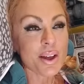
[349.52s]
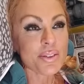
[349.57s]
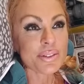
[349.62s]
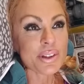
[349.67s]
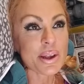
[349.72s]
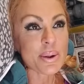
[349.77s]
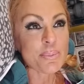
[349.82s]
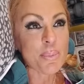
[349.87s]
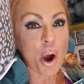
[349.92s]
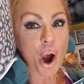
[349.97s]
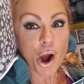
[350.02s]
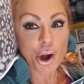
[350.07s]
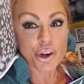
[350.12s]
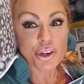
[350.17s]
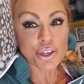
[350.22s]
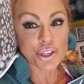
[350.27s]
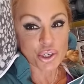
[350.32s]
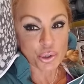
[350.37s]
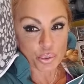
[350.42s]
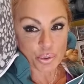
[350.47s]
they
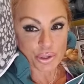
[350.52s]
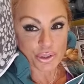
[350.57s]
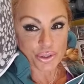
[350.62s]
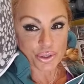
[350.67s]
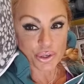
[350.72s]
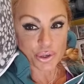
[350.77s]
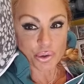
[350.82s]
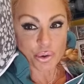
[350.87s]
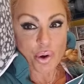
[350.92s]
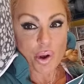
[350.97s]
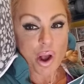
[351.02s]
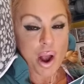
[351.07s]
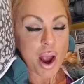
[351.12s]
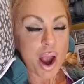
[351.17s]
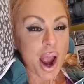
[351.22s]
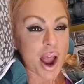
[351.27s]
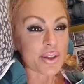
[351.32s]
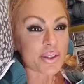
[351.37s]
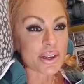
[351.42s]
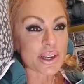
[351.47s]
argue with you,
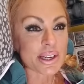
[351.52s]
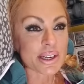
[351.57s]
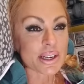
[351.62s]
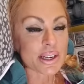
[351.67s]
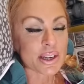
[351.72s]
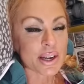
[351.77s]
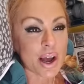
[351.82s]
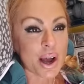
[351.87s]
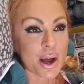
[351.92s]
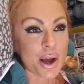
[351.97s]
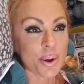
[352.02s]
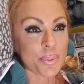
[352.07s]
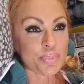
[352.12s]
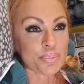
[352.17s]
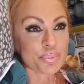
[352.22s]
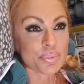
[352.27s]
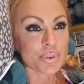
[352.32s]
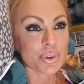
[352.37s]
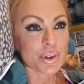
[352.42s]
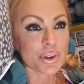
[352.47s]
and they get Uh,
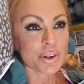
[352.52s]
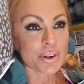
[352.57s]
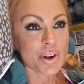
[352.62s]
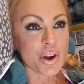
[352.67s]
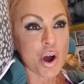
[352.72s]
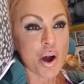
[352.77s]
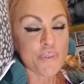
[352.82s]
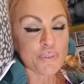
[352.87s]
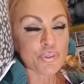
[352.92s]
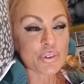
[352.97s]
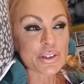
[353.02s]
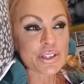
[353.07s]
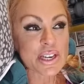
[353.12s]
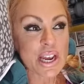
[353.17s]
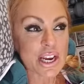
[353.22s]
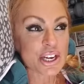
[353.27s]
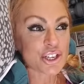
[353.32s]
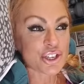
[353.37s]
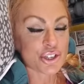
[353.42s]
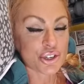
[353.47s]

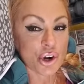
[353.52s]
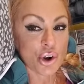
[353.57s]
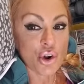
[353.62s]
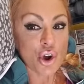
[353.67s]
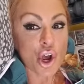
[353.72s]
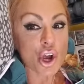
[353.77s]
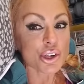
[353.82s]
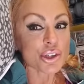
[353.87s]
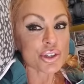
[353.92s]
confrontational.